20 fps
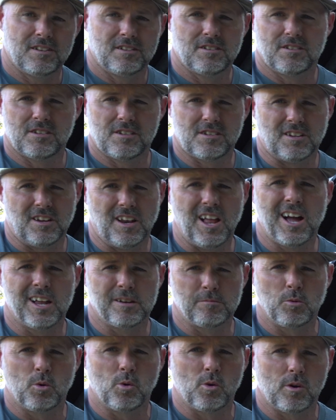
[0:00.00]
just a lot
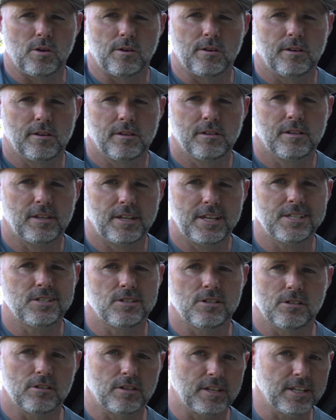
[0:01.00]
more
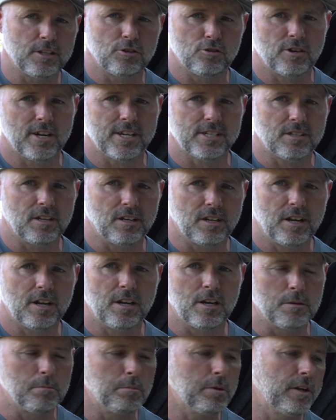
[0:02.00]
easier to get dressed in
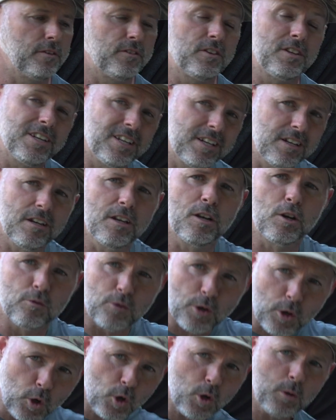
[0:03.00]
here. But you need a little
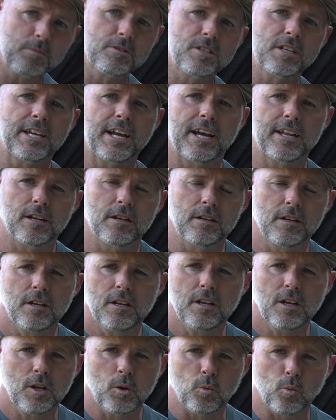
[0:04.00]
room to kind of
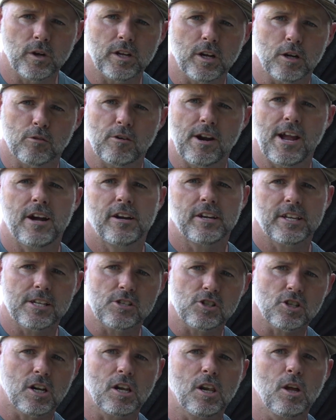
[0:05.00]
wiggle around and get
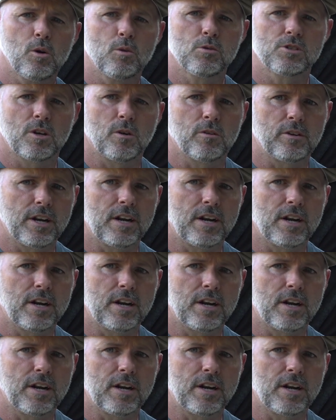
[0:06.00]
your clothes on and